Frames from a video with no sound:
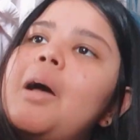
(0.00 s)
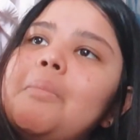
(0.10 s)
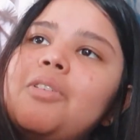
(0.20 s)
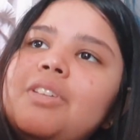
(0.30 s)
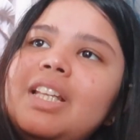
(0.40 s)
I'm
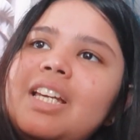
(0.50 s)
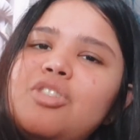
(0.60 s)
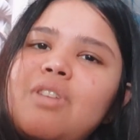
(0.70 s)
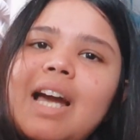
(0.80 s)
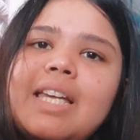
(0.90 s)
not really a
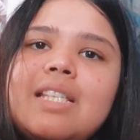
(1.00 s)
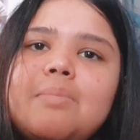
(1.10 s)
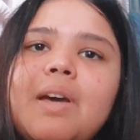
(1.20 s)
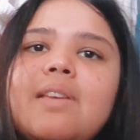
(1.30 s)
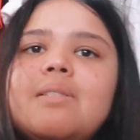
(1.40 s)
trackies
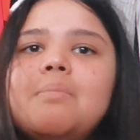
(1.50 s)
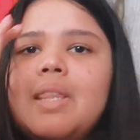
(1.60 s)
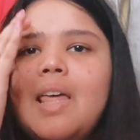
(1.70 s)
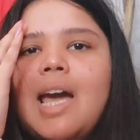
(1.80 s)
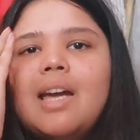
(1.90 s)
person,
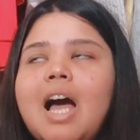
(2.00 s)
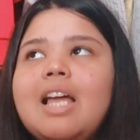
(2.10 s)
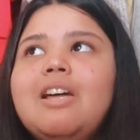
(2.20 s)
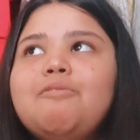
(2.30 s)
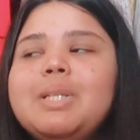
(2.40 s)
but like I
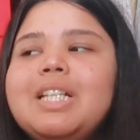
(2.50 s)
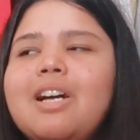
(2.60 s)
love being